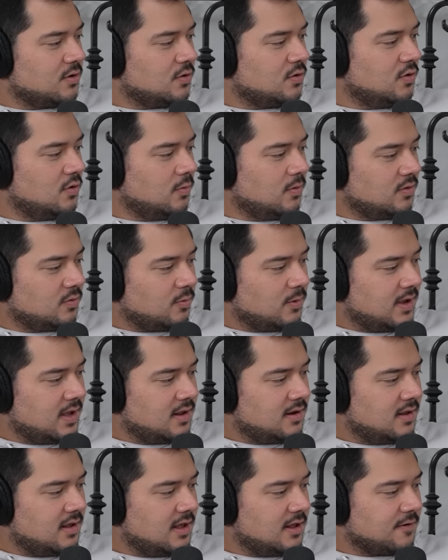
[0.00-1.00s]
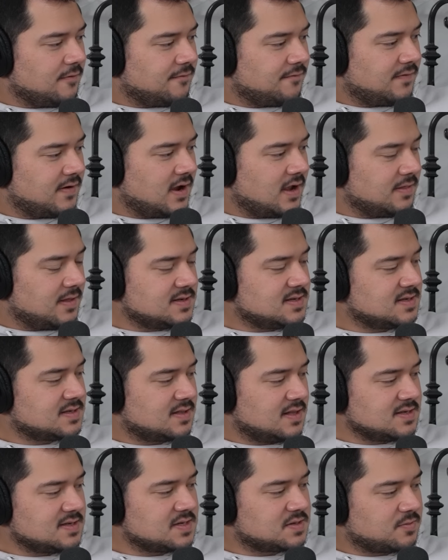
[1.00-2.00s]
who would win in a fight? This is
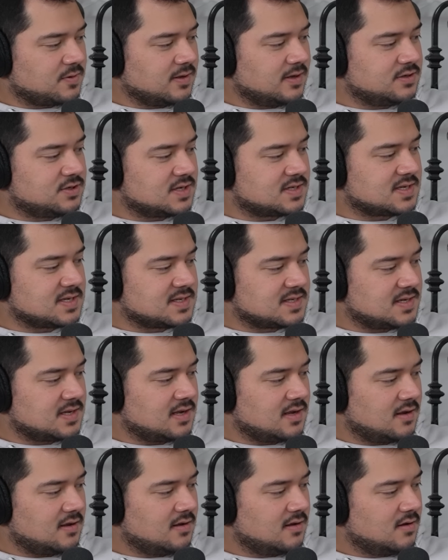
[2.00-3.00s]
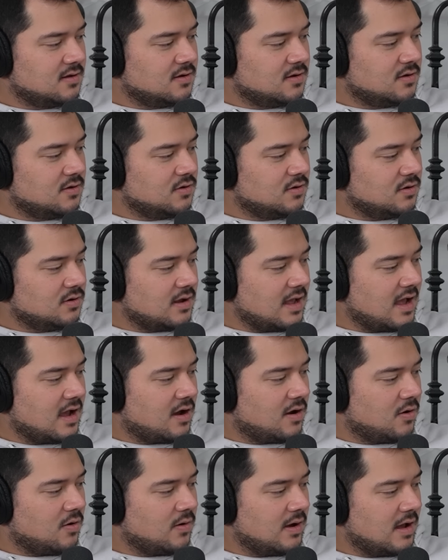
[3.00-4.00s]
this is really just to see
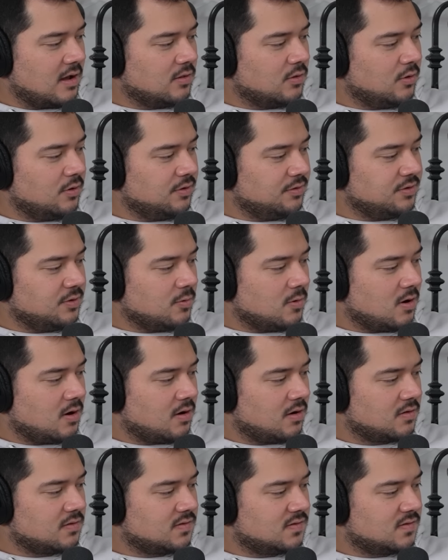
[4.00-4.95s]
how how loyal you are